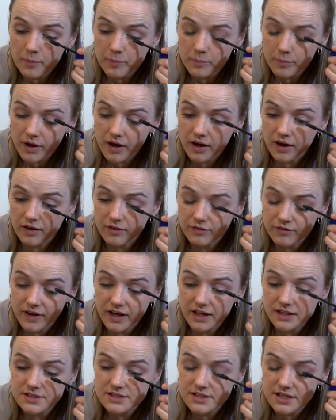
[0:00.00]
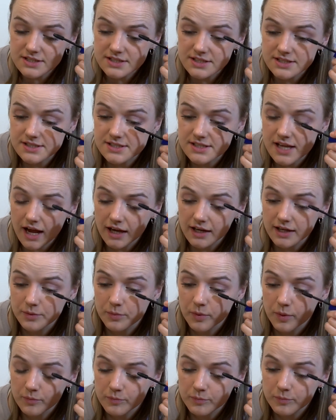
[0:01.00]
Perfect. That's exactly
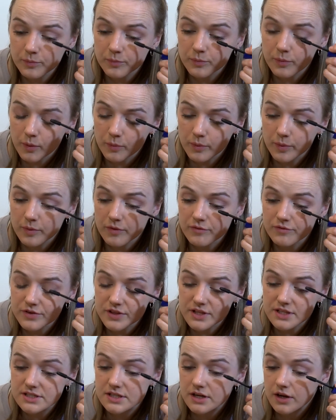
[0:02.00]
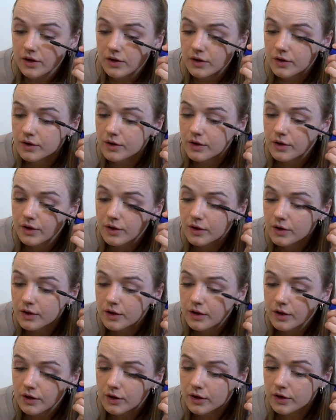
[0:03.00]
what we want for this look.
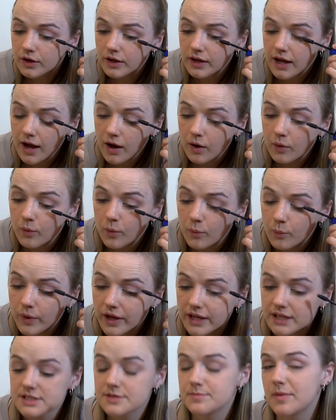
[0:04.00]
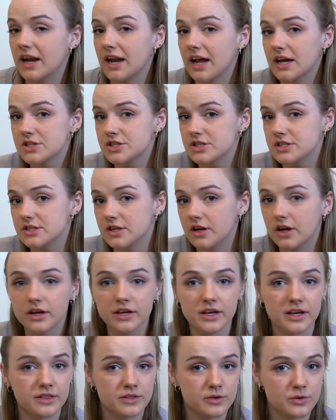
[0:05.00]
Look how winged my lashes
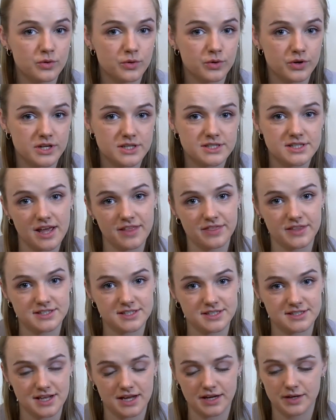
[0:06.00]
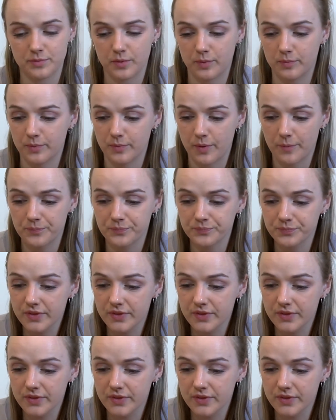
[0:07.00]
look in the corners, and that's exactly what we want.